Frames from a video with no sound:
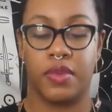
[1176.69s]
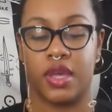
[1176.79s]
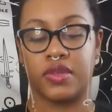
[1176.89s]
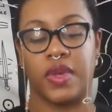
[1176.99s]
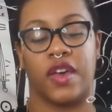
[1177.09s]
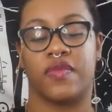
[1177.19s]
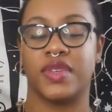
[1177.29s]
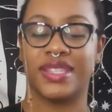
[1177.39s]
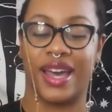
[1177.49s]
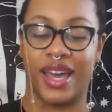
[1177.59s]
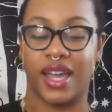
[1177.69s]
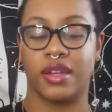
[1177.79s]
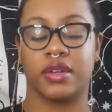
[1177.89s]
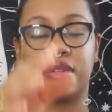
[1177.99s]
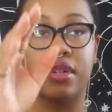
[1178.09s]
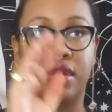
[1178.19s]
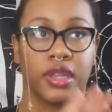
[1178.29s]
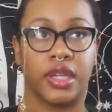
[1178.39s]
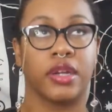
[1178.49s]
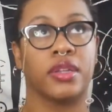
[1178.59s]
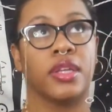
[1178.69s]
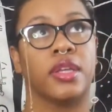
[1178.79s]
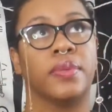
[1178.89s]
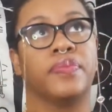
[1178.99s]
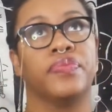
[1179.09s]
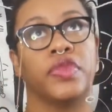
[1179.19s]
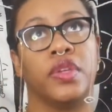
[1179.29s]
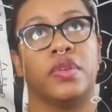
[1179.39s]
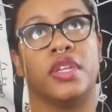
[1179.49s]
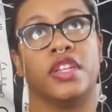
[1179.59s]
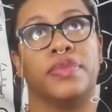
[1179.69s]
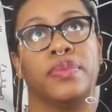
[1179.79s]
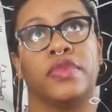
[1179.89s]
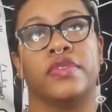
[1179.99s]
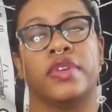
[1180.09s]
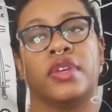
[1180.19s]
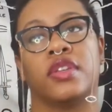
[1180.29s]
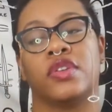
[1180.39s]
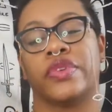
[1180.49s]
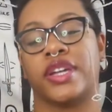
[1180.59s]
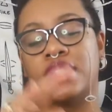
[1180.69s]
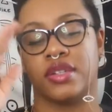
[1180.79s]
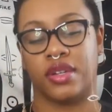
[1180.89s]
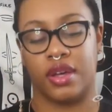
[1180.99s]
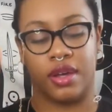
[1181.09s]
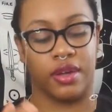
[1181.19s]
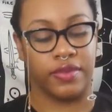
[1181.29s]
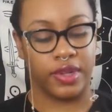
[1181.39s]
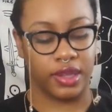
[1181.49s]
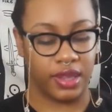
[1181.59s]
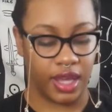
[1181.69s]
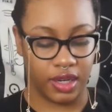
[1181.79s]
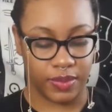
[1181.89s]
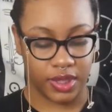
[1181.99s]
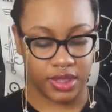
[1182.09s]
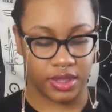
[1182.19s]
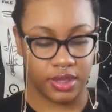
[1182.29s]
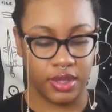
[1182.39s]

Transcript: Because we have Miss Ida. Clearly, you need to be moving in the direction of alignment.